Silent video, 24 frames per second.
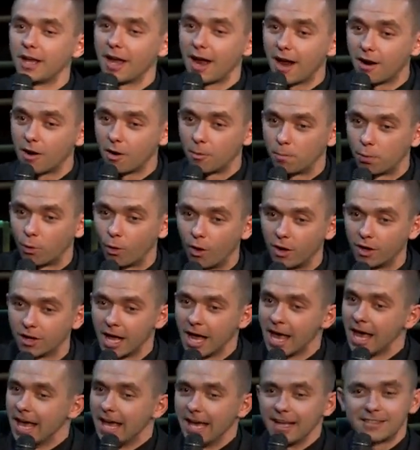airport.
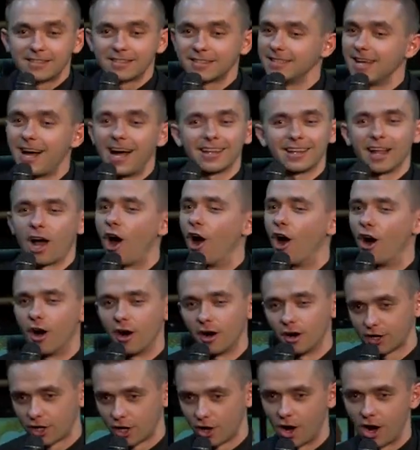It's not
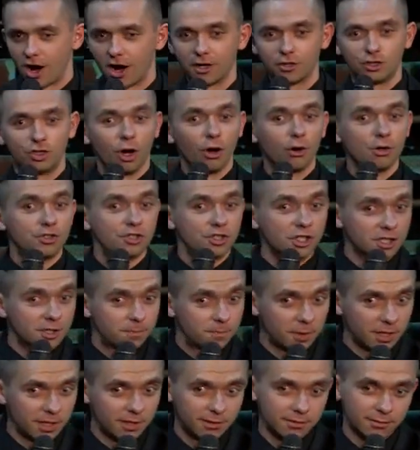her car, though she's
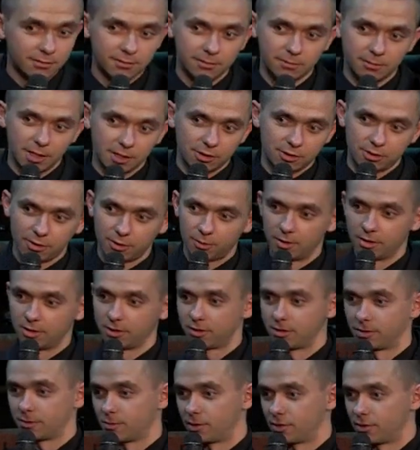been, not sure whether
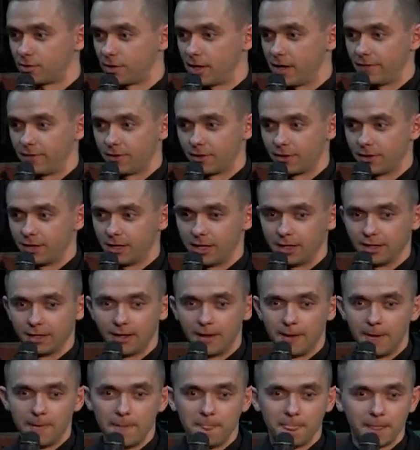she's been driving or not.
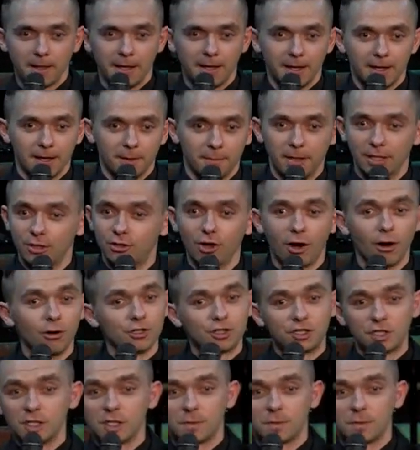But though she's